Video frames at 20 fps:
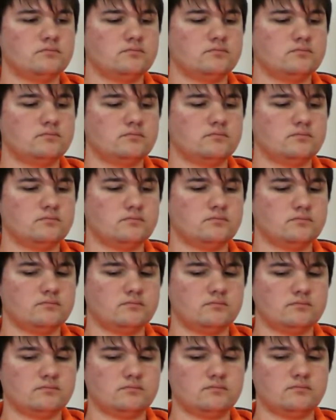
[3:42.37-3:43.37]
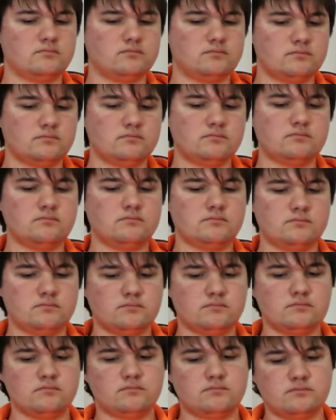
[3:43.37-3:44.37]

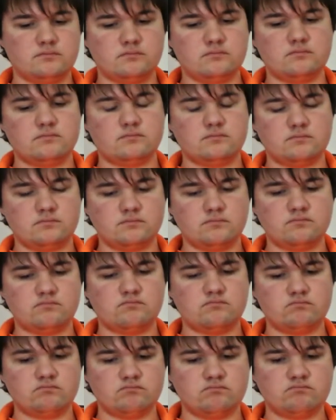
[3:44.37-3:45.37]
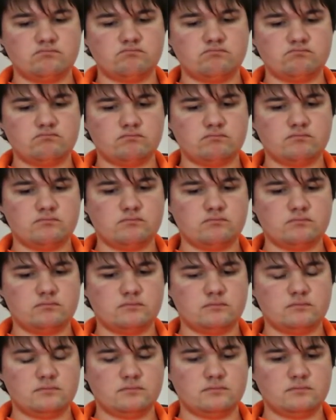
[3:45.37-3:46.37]

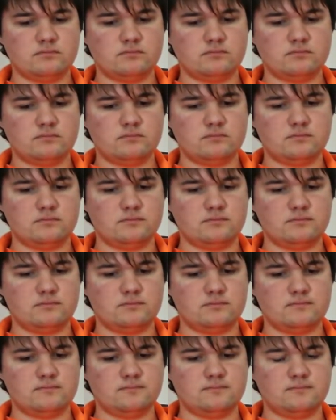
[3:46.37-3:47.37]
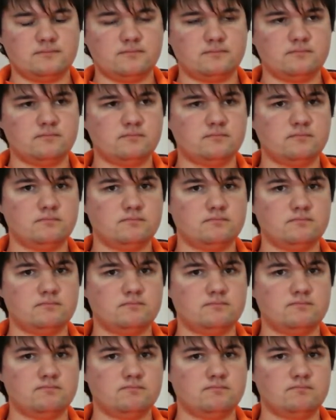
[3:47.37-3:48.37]

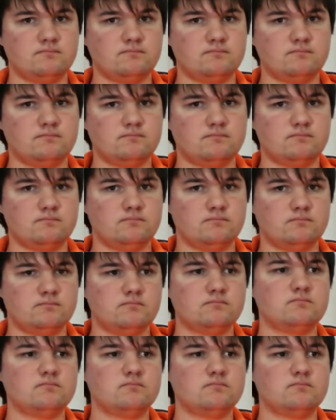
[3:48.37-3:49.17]
This person isn't speaking.